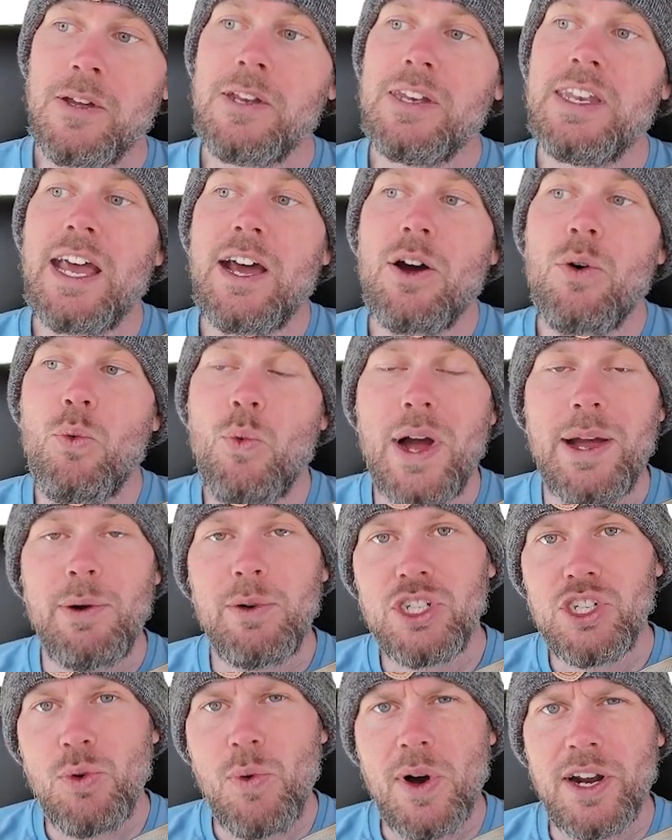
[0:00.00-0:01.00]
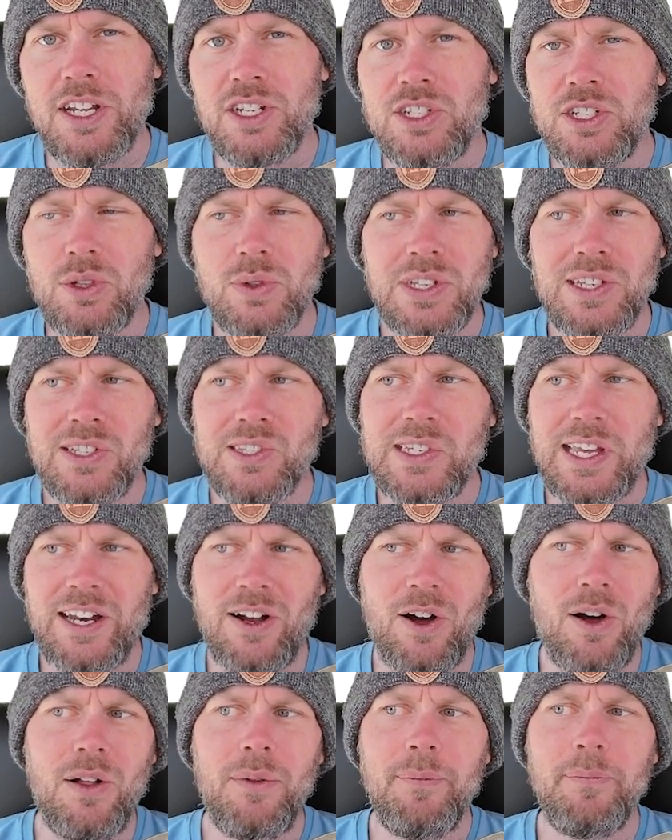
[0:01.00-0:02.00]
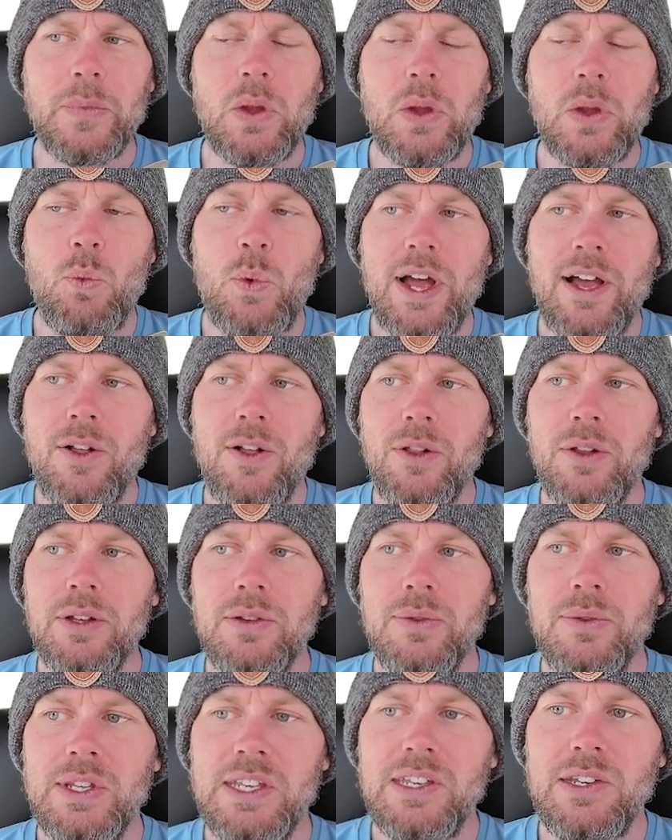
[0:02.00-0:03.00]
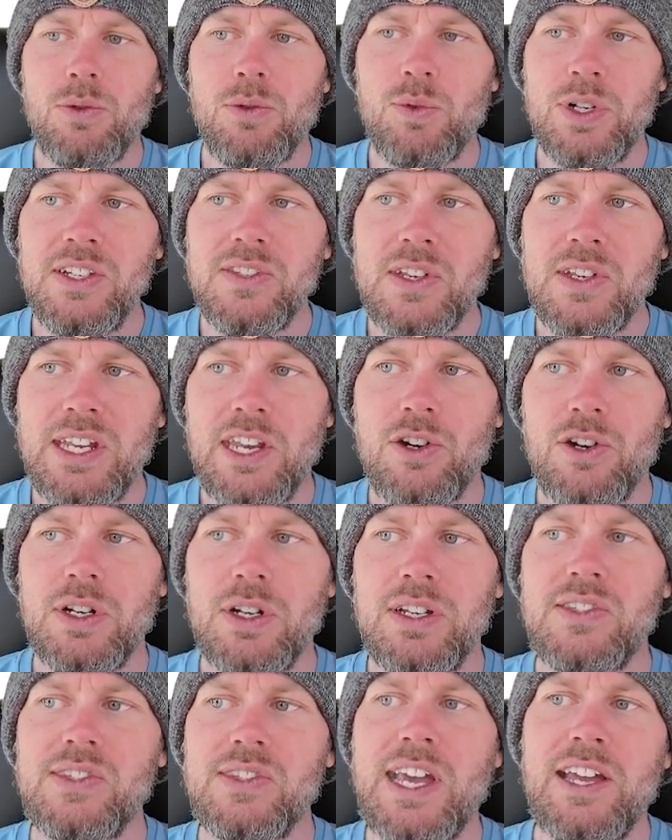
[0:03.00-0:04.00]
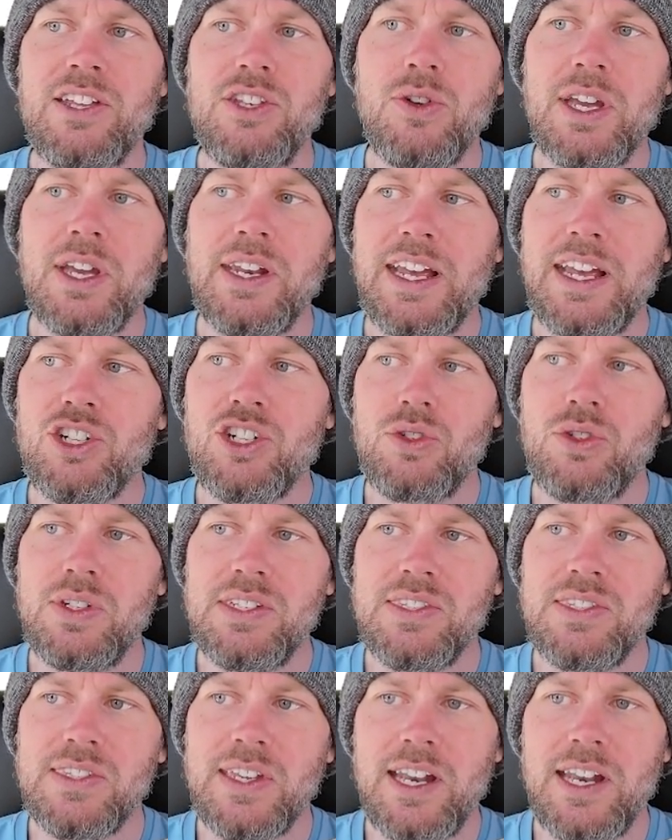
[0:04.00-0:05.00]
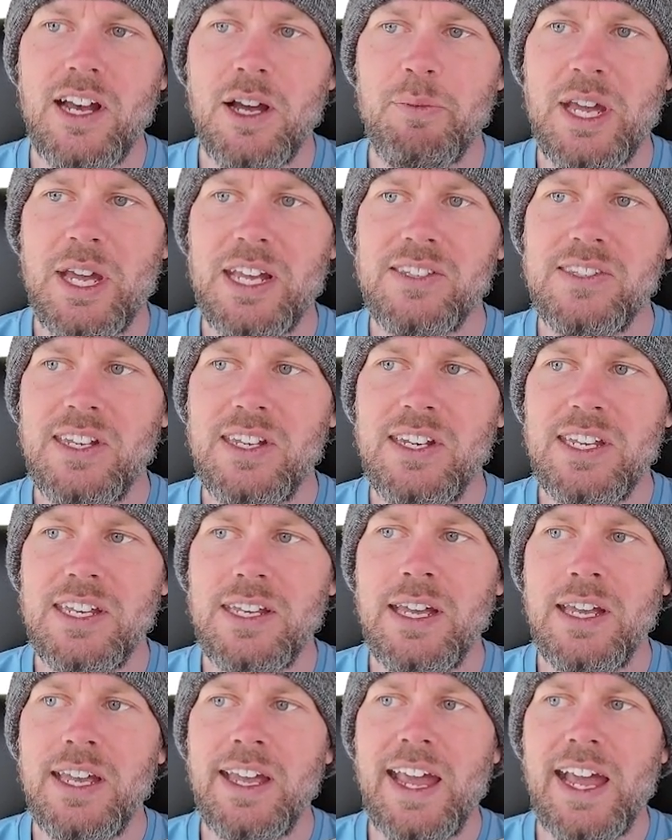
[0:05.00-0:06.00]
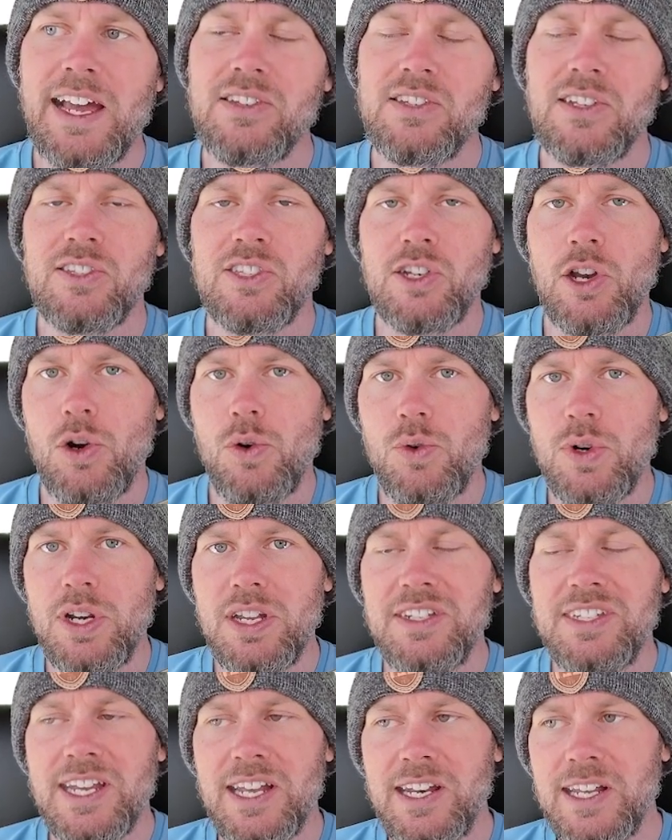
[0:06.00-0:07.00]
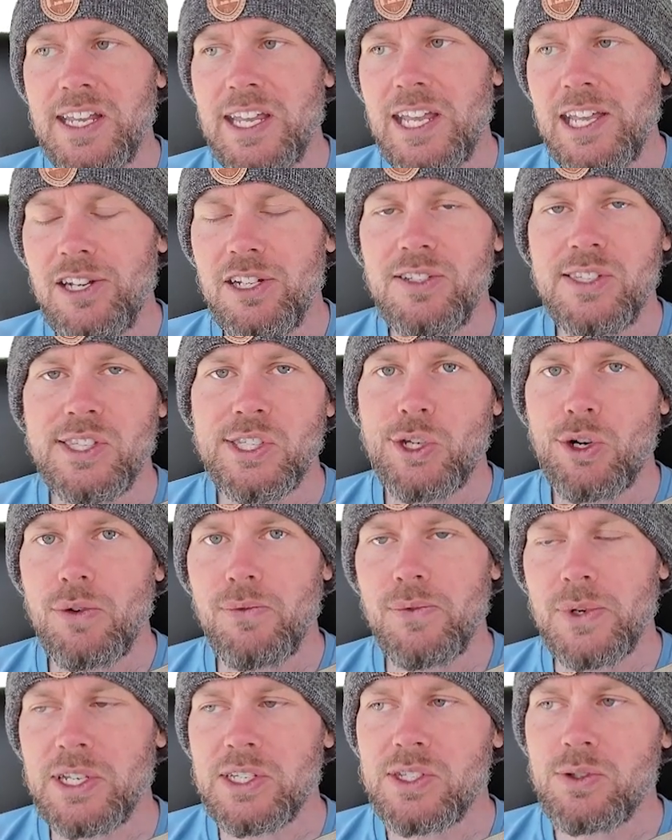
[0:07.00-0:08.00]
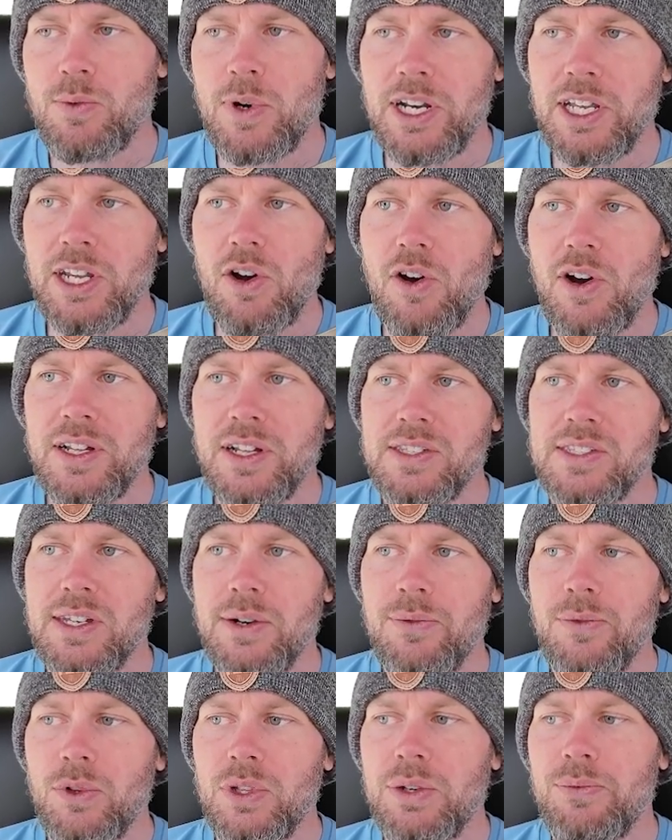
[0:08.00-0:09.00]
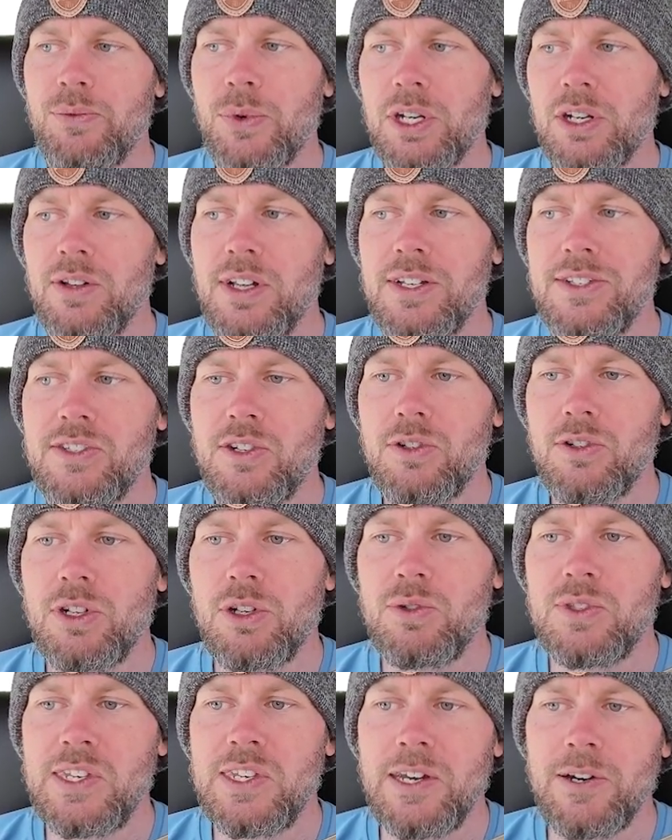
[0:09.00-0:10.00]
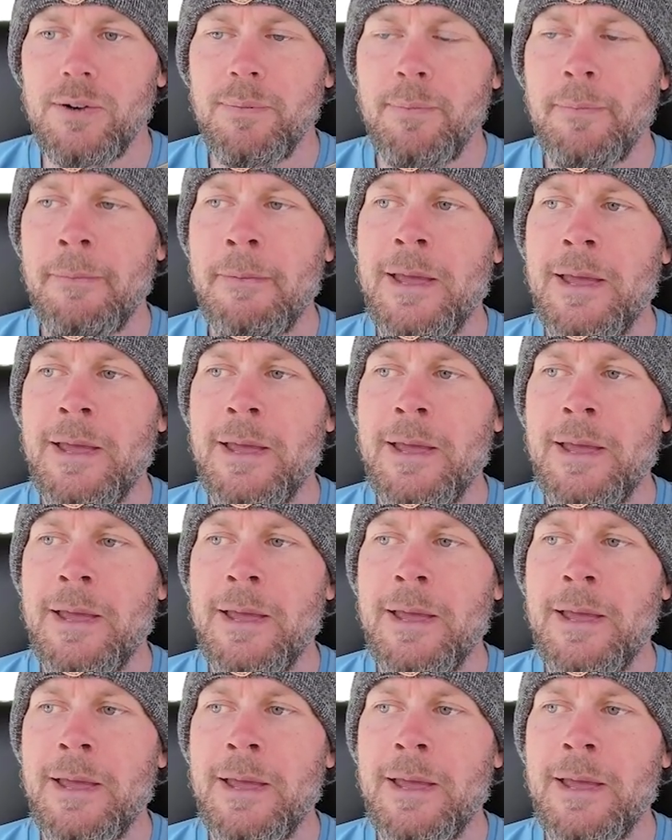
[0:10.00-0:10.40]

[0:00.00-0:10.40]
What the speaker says: Now, why would you want to do this at all? Well, the reason here is that you can actually set up etcd as its own dedicated service running on several different cluster nodes here.